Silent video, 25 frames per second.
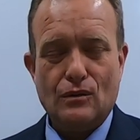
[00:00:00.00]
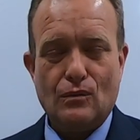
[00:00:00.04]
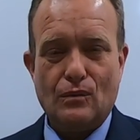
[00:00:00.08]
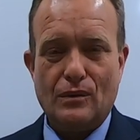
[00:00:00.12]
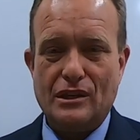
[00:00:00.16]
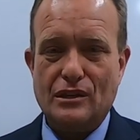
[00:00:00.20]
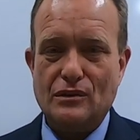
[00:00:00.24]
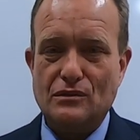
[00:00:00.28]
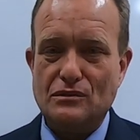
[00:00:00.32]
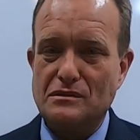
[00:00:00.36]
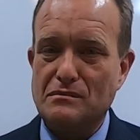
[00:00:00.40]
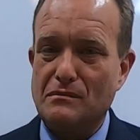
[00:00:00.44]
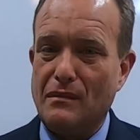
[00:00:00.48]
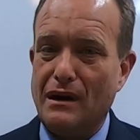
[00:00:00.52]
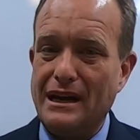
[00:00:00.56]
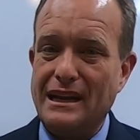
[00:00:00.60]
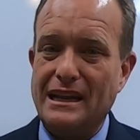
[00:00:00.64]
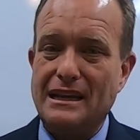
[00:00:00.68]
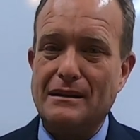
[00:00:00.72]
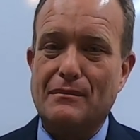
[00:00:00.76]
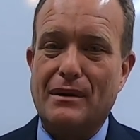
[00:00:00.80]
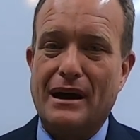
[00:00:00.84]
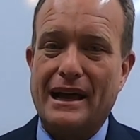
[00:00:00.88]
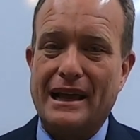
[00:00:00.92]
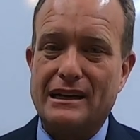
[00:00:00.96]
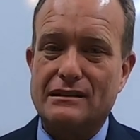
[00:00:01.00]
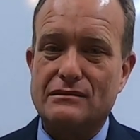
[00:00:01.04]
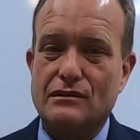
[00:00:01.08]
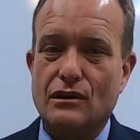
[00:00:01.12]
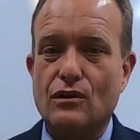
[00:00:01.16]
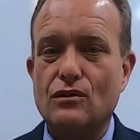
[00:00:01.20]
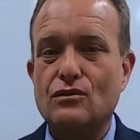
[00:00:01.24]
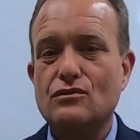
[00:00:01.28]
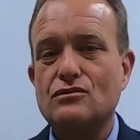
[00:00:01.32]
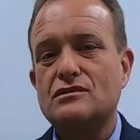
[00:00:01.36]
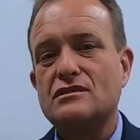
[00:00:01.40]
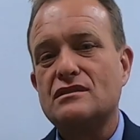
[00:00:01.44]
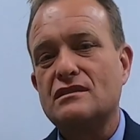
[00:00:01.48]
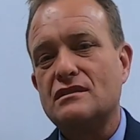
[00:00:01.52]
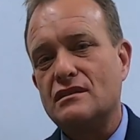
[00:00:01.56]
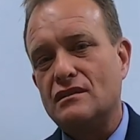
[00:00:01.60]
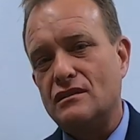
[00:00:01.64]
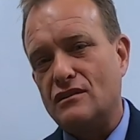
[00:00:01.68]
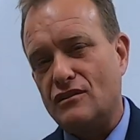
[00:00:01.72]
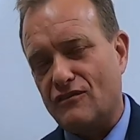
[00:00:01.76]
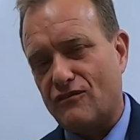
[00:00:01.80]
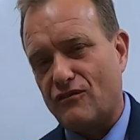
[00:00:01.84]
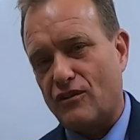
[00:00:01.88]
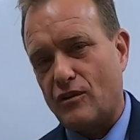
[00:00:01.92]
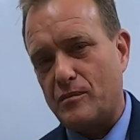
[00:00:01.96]
We use money to buy clothes
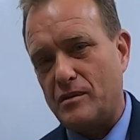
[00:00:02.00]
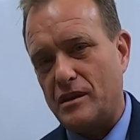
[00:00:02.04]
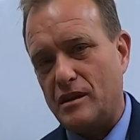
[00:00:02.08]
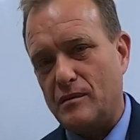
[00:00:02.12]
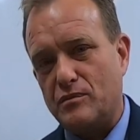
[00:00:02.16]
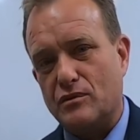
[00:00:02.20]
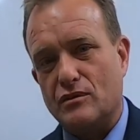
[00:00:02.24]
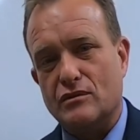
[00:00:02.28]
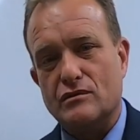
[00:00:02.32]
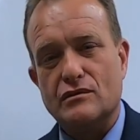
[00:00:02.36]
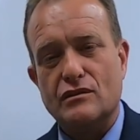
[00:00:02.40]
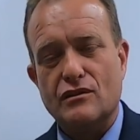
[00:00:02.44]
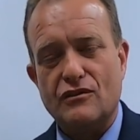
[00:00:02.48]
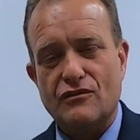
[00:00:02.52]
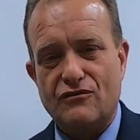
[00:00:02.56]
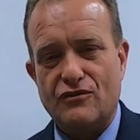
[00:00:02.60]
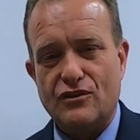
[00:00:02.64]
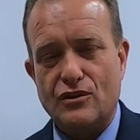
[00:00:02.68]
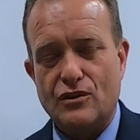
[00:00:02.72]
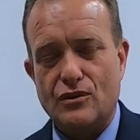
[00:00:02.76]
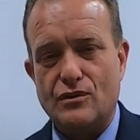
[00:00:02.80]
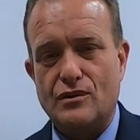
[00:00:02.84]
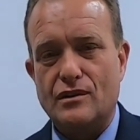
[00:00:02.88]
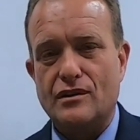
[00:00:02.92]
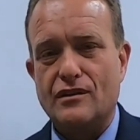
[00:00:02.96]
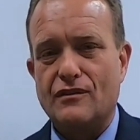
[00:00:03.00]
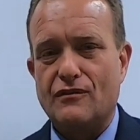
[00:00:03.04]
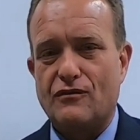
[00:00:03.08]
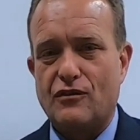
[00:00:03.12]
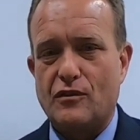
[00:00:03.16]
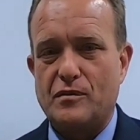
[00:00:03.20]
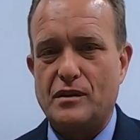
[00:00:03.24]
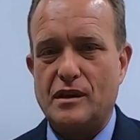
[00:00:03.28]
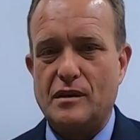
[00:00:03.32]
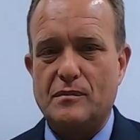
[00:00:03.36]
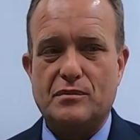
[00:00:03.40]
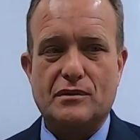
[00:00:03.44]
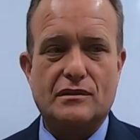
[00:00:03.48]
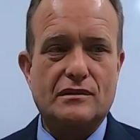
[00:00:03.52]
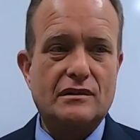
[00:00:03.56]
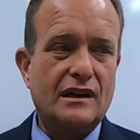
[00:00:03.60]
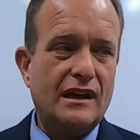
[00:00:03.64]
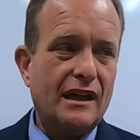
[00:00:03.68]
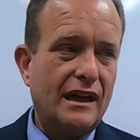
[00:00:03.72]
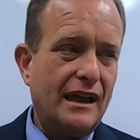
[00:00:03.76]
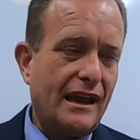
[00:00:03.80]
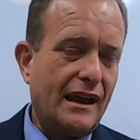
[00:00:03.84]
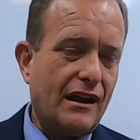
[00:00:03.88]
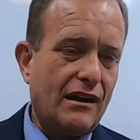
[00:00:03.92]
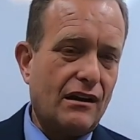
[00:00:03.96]
for people, food for people,
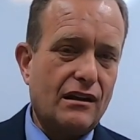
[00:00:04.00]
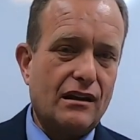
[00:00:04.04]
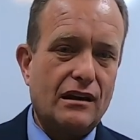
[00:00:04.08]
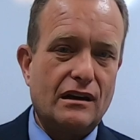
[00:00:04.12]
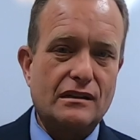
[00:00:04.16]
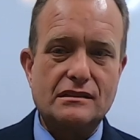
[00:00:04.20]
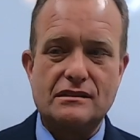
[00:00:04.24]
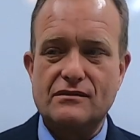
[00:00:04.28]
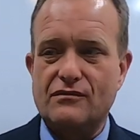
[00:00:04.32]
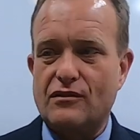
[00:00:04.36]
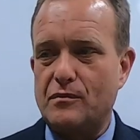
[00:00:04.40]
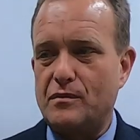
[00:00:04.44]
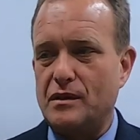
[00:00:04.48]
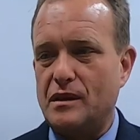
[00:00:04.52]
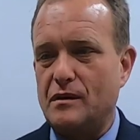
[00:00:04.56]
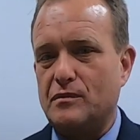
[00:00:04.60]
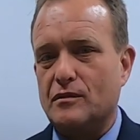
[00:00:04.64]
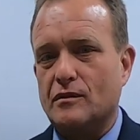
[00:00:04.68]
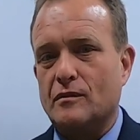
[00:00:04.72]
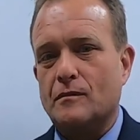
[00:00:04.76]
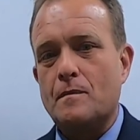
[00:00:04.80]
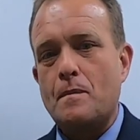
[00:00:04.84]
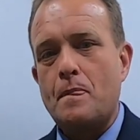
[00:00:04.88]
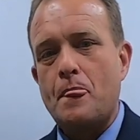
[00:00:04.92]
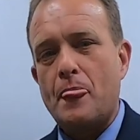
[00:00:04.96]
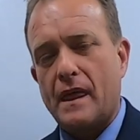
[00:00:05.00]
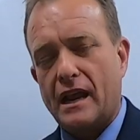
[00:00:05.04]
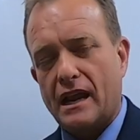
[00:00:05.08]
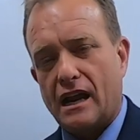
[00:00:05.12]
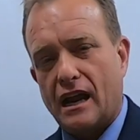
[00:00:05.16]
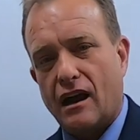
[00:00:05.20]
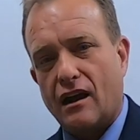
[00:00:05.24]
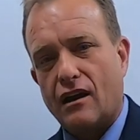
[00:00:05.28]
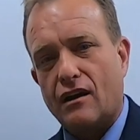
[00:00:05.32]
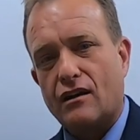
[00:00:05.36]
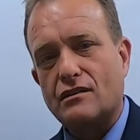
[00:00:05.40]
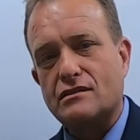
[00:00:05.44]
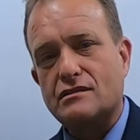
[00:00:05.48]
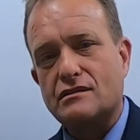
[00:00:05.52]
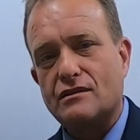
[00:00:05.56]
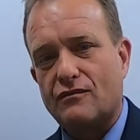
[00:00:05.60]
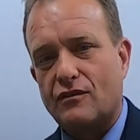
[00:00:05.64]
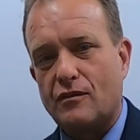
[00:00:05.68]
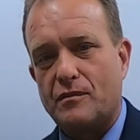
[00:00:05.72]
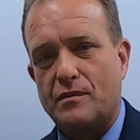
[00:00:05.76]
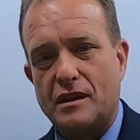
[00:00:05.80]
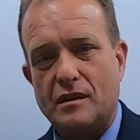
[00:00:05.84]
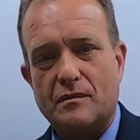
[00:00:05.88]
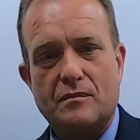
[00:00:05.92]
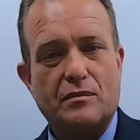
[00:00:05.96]
haircuts for people, cars
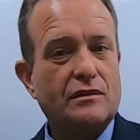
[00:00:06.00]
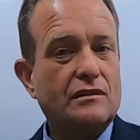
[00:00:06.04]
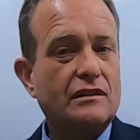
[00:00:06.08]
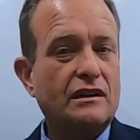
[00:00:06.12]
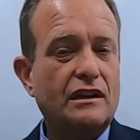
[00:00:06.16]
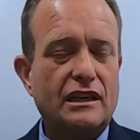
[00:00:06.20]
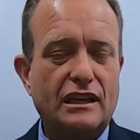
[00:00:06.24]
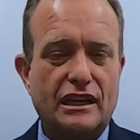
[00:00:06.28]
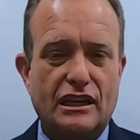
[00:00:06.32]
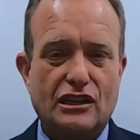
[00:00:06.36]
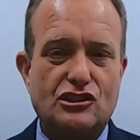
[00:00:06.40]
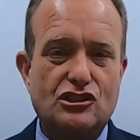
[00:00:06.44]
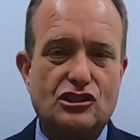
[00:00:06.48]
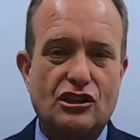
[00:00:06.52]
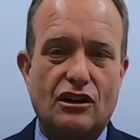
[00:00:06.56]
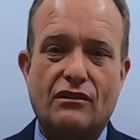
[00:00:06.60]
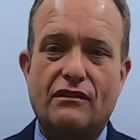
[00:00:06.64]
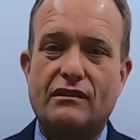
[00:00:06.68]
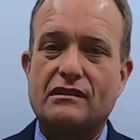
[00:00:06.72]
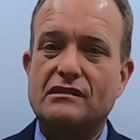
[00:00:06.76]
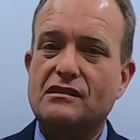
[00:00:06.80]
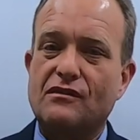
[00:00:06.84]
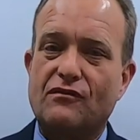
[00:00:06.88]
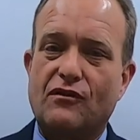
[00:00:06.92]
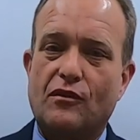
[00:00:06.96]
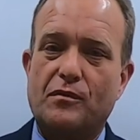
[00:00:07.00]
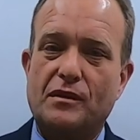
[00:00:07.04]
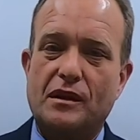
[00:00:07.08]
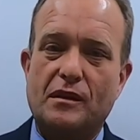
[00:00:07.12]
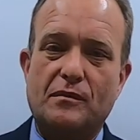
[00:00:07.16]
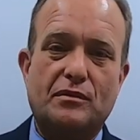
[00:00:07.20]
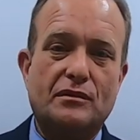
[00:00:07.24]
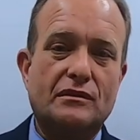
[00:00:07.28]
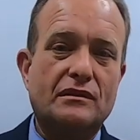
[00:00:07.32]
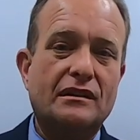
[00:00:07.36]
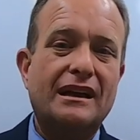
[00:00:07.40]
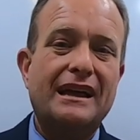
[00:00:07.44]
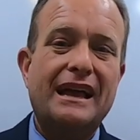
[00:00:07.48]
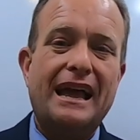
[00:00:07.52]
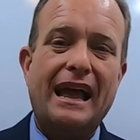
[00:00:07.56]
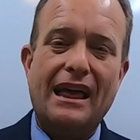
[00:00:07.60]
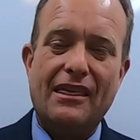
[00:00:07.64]
for people, insurance for people.